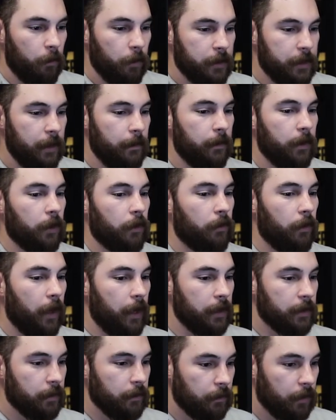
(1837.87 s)
receiving the
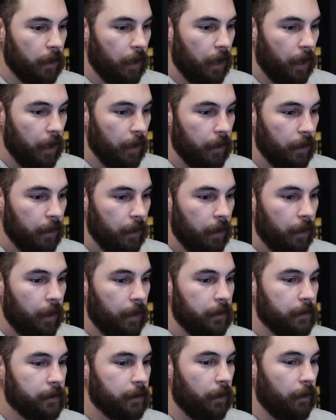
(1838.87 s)
grace of God
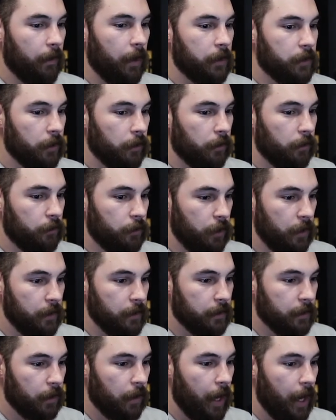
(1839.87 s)
and salvation through
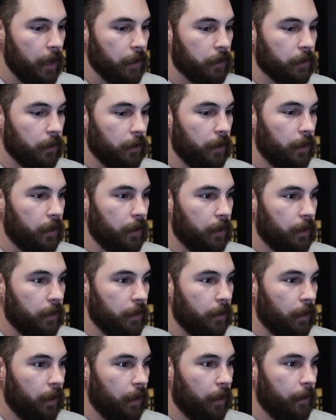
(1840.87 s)
Jesus are actually
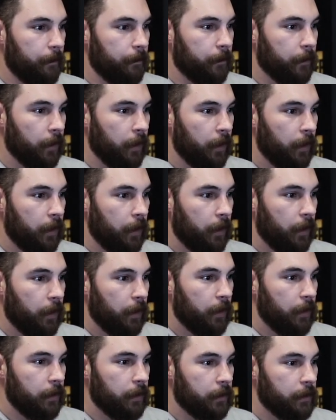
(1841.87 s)
um,
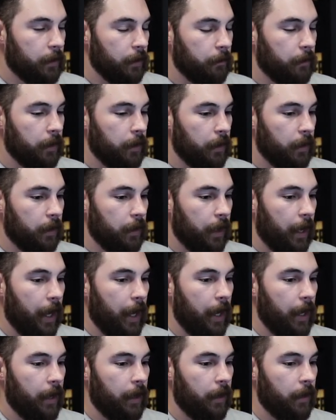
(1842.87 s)
something
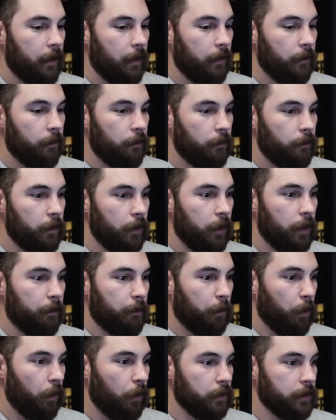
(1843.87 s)
that really
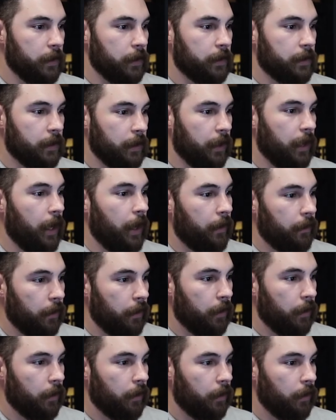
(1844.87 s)
pulls us
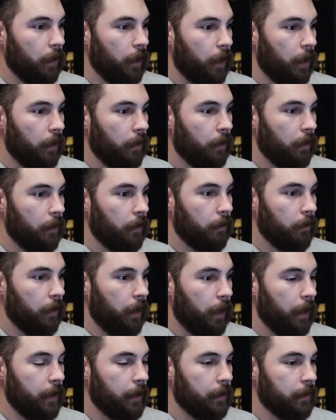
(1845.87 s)
together uh,
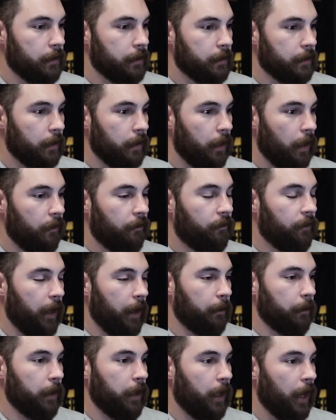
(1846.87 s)
as a
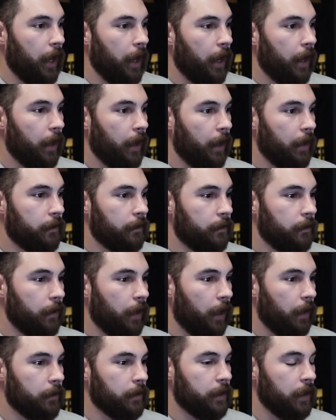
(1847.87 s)
family. I, I, I
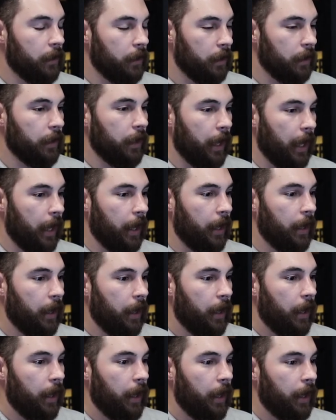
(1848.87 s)
mm-hmm. I was hearing that
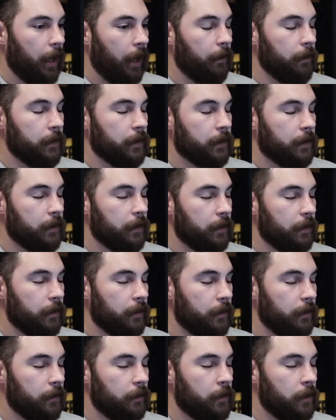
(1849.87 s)
and I was mm-hmm.
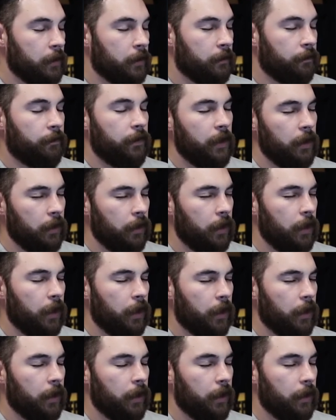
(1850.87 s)
just
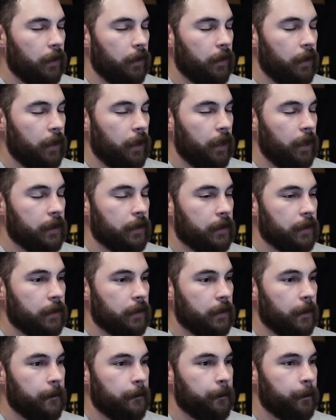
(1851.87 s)
feeling
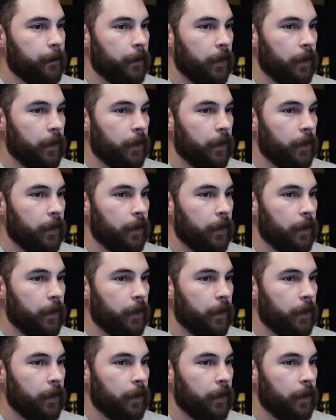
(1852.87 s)
this